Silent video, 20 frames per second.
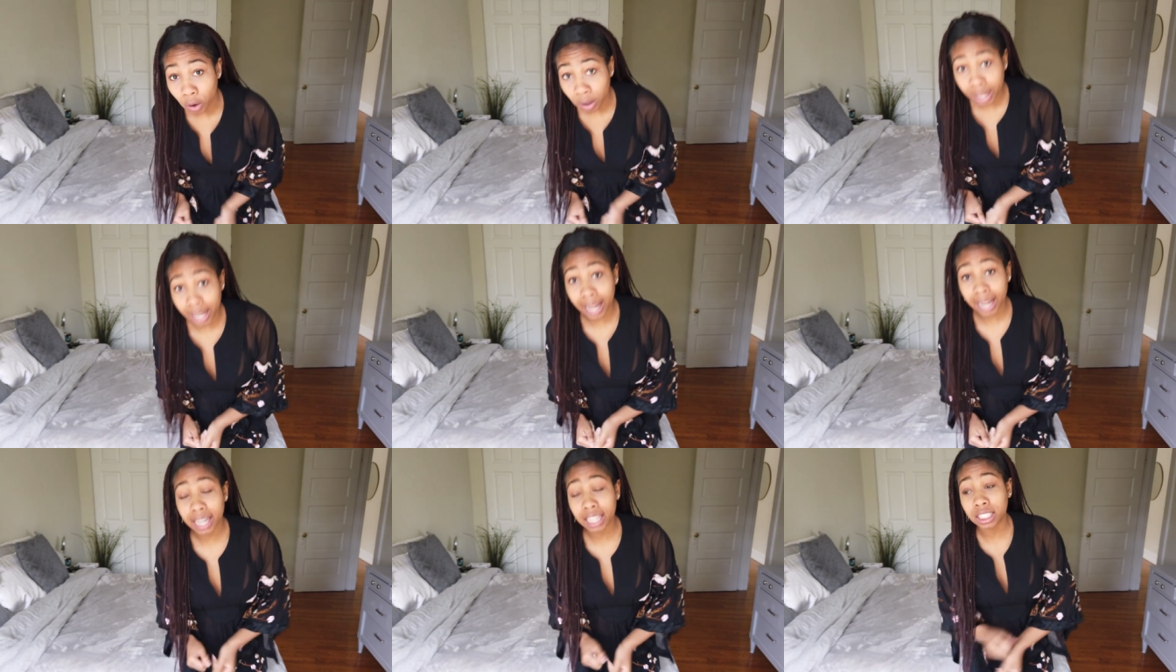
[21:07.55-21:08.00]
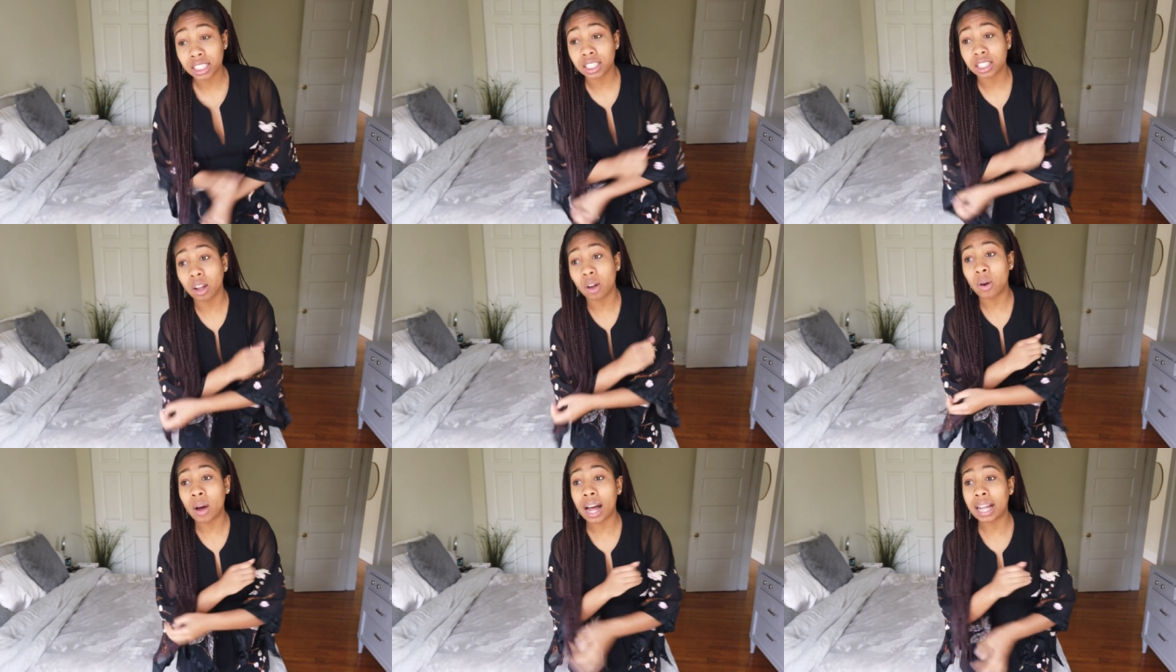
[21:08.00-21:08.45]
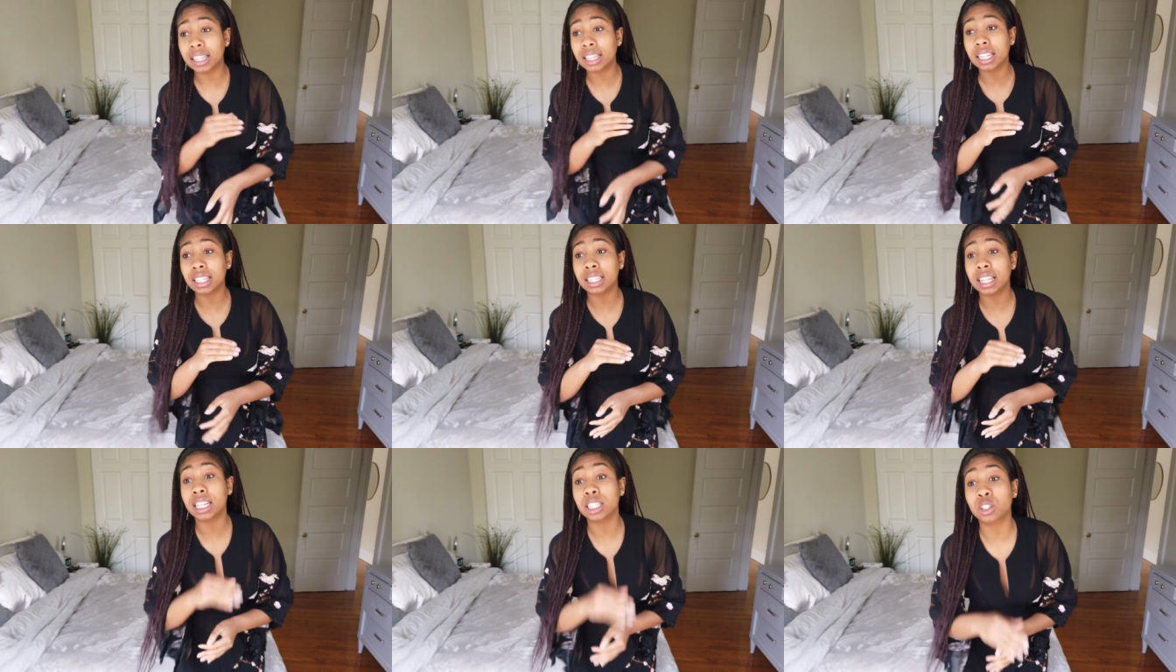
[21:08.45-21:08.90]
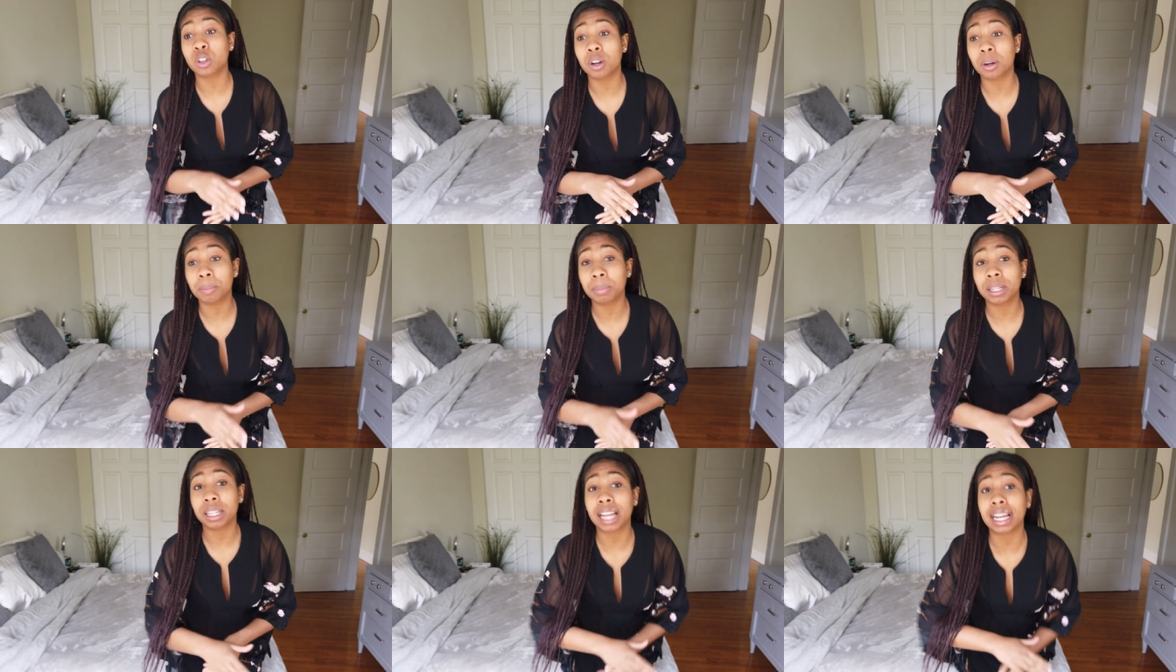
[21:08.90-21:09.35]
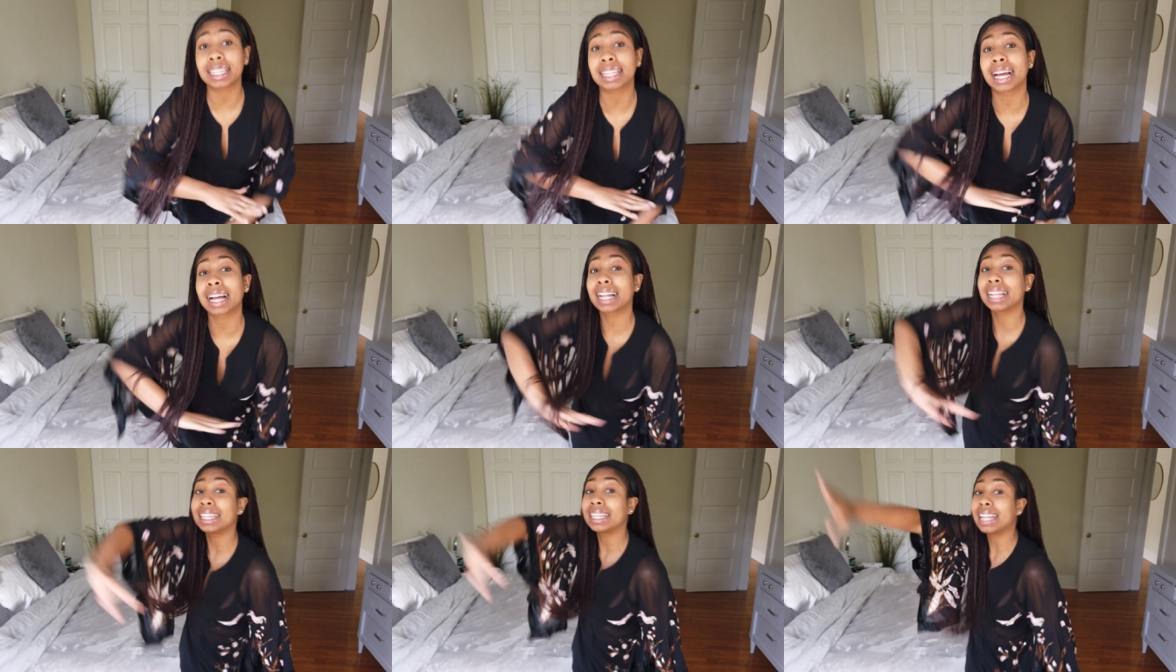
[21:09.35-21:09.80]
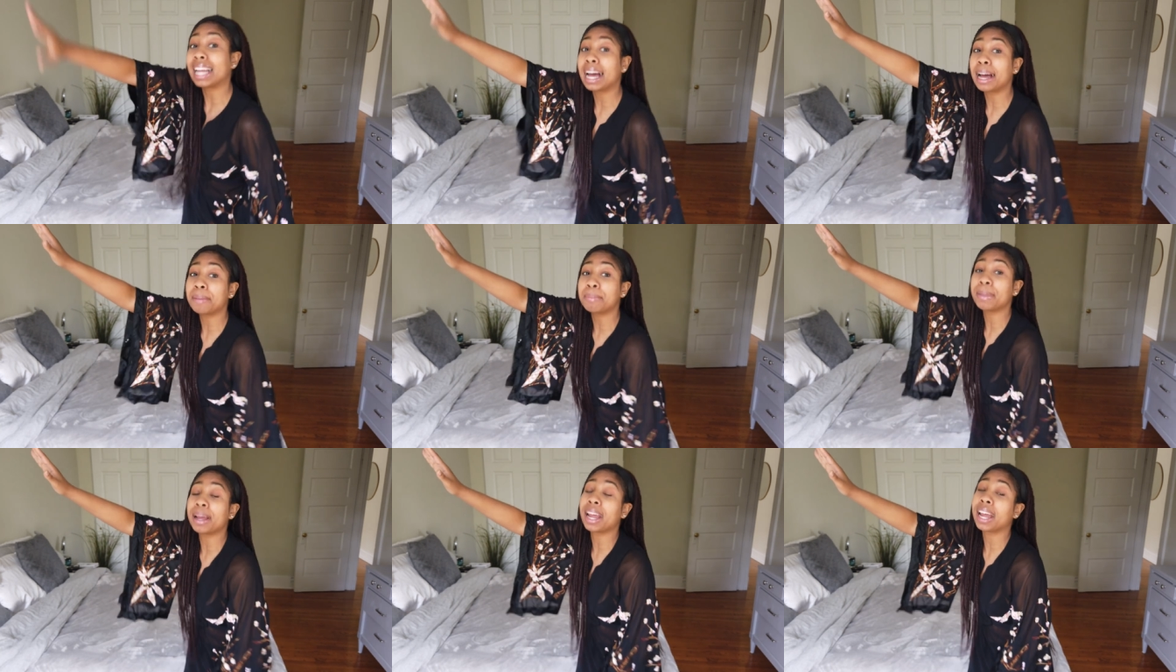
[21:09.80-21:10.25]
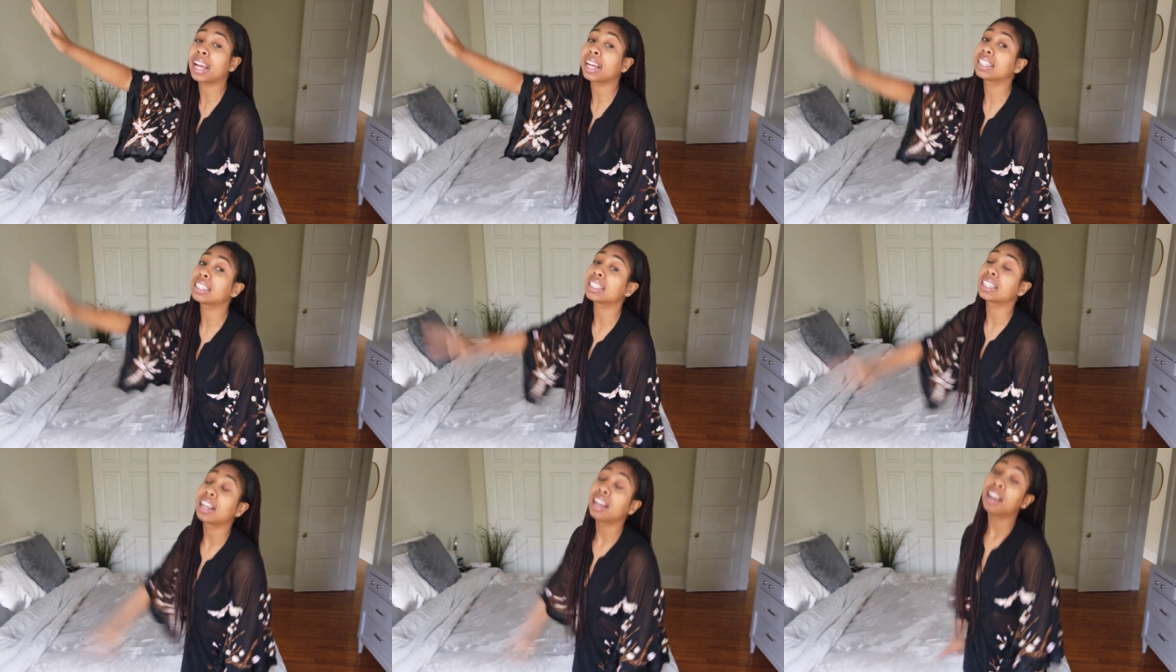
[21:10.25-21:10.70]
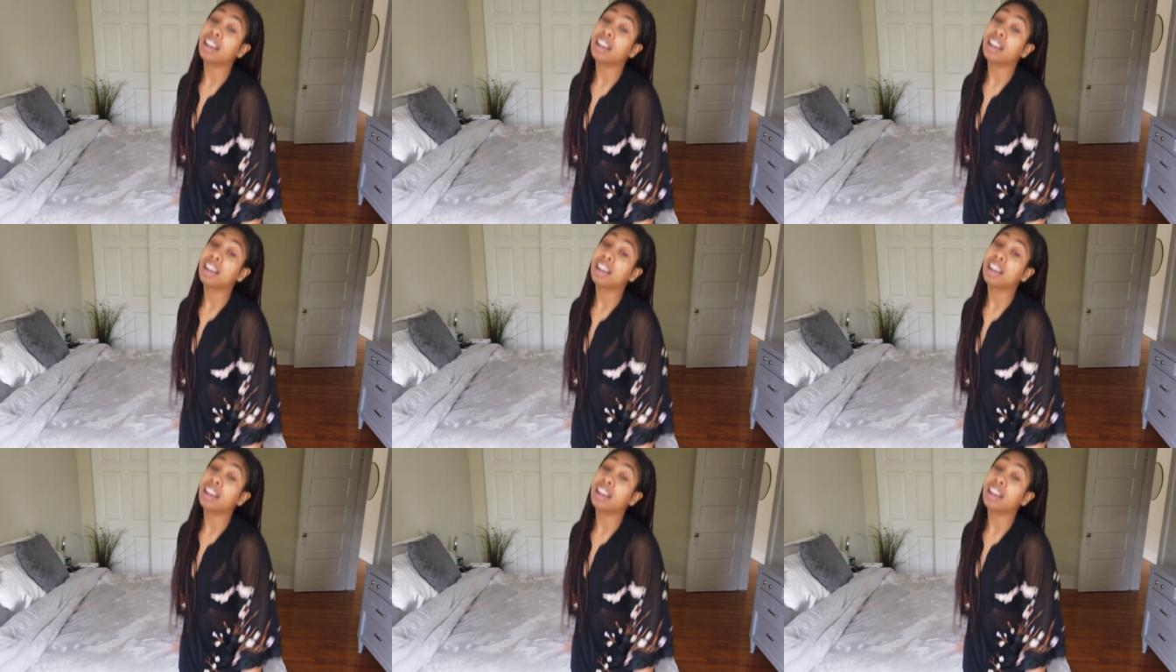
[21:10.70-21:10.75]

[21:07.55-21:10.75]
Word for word: Okay, so I think that's gonna be like the climax